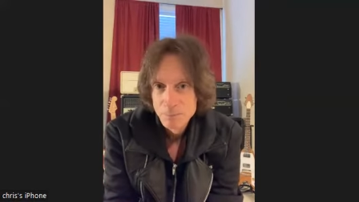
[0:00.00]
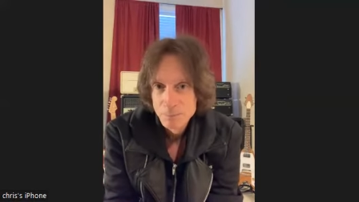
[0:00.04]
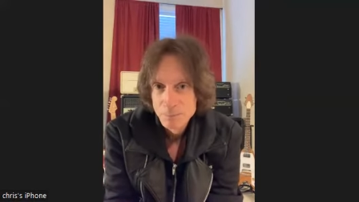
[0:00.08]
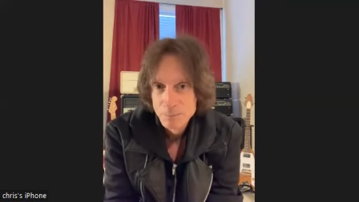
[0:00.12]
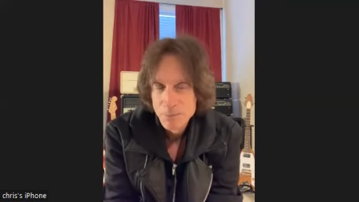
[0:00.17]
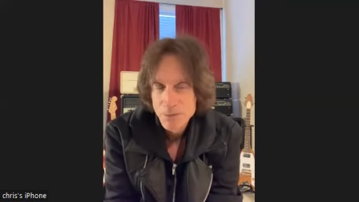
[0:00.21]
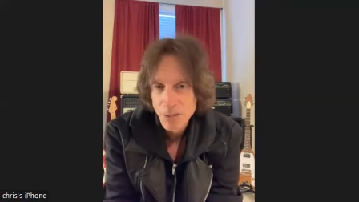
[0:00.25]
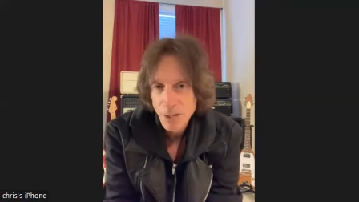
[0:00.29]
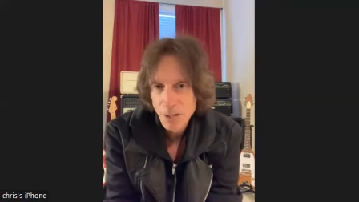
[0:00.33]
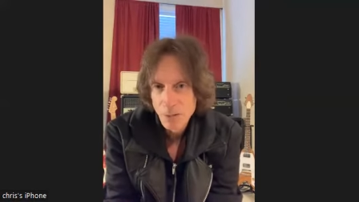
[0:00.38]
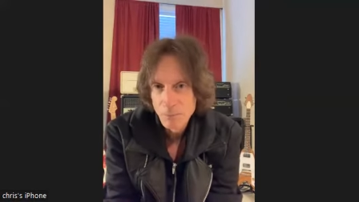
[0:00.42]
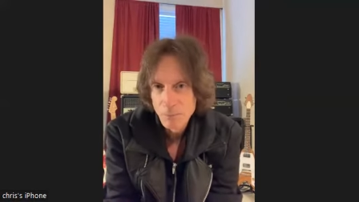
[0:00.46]

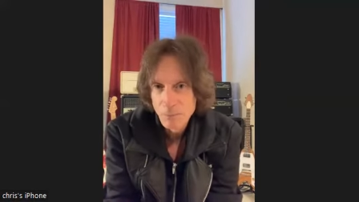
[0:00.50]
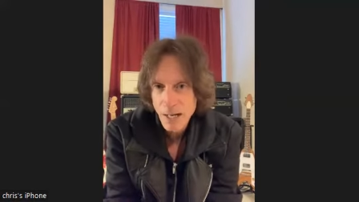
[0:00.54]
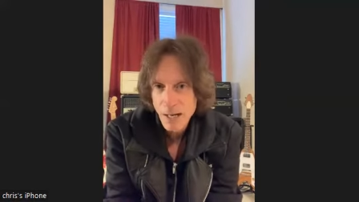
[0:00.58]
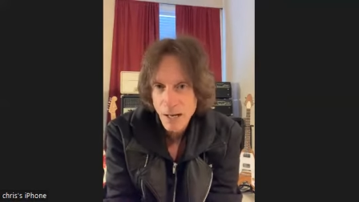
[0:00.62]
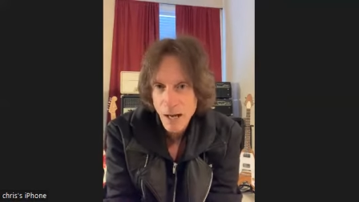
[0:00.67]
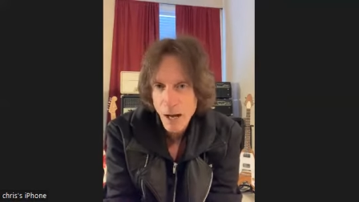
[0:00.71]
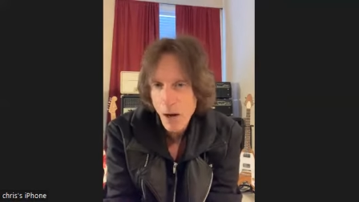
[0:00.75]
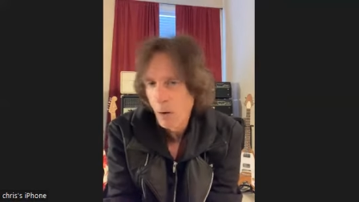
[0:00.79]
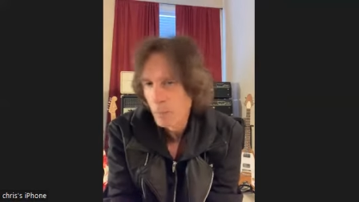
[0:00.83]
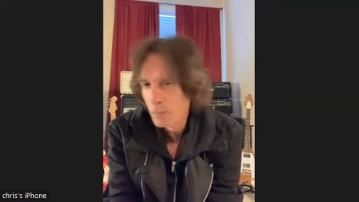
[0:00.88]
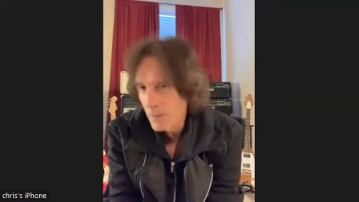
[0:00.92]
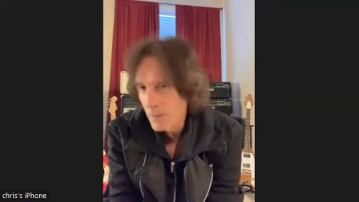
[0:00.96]
So I,
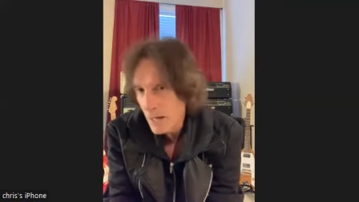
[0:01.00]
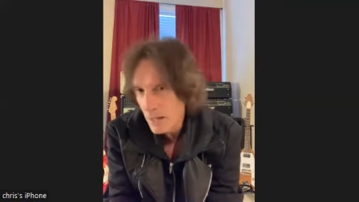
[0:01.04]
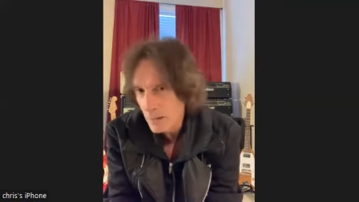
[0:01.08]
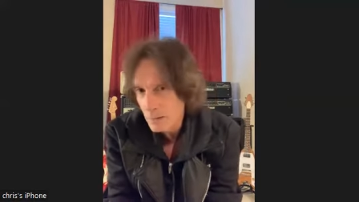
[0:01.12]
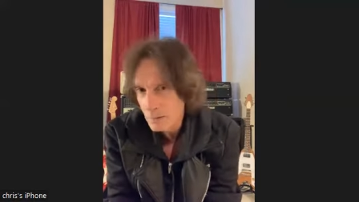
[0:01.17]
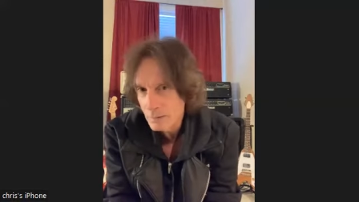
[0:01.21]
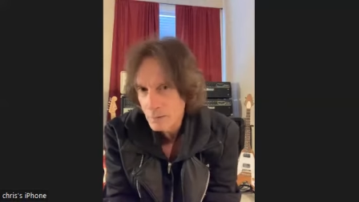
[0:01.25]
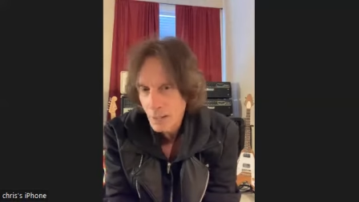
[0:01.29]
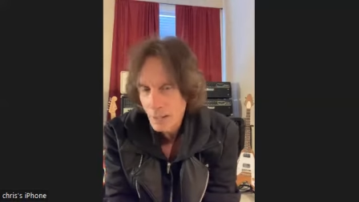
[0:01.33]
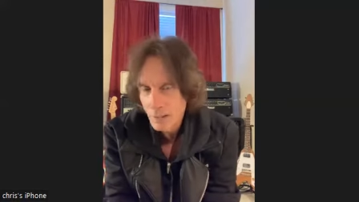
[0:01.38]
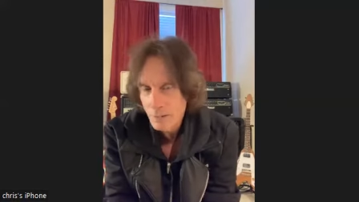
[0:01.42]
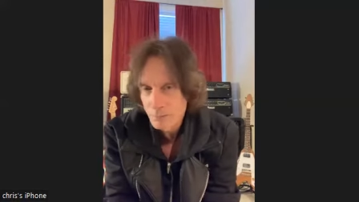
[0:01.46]
I hope that
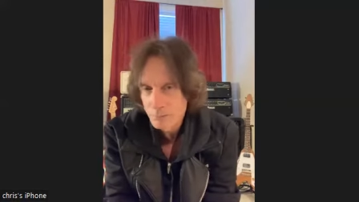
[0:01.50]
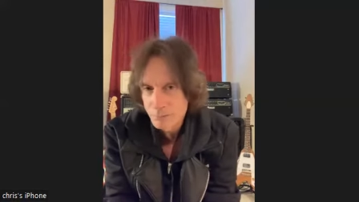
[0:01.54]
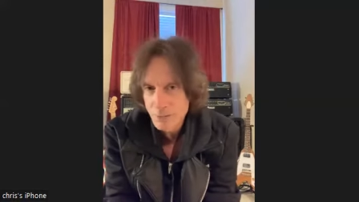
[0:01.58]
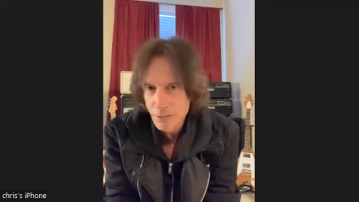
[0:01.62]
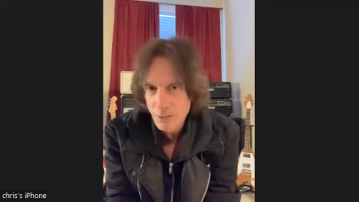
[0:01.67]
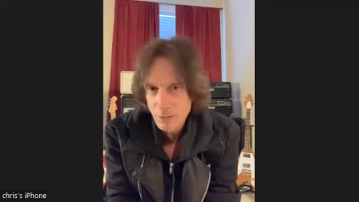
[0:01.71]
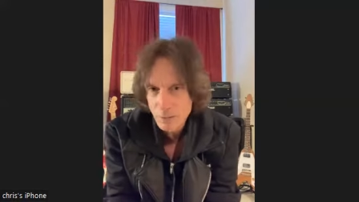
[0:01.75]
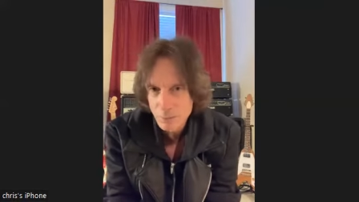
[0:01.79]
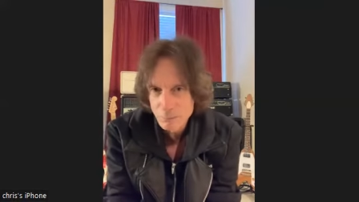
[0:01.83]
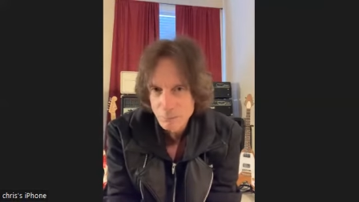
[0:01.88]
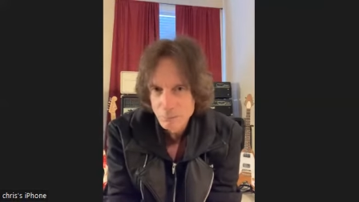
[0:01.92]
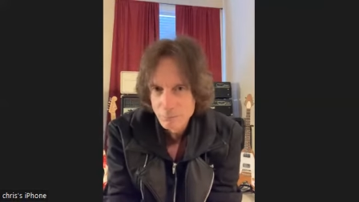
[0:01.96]
kind of, you
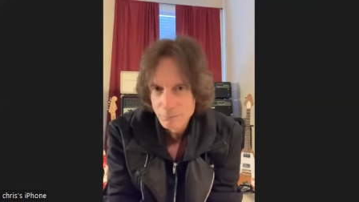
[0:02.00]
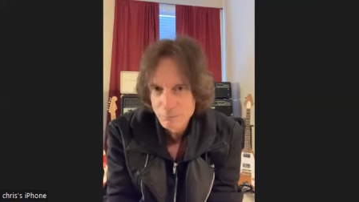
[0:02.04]
know,